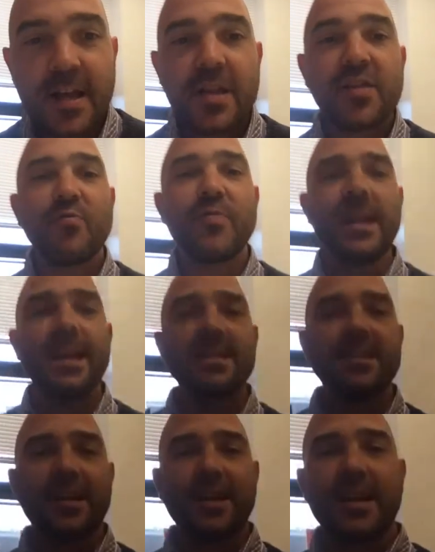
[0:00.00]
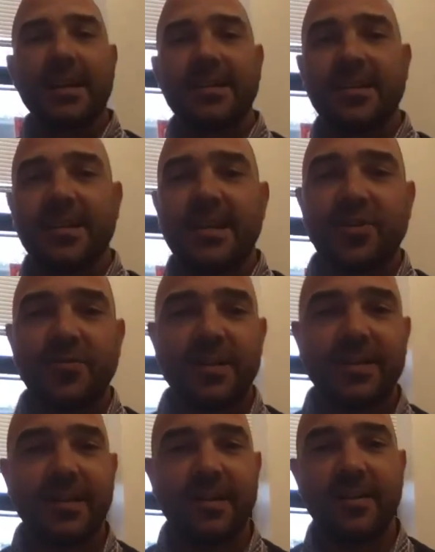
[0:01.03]
3 is to connect to the
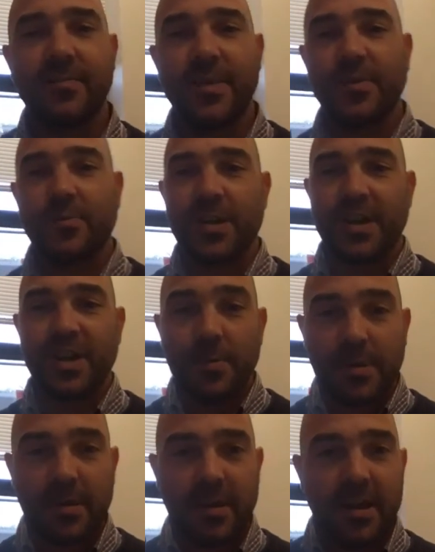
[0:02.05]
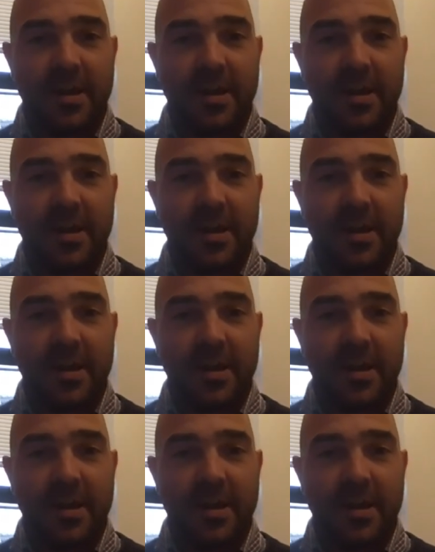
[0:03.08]
interests of minority youth.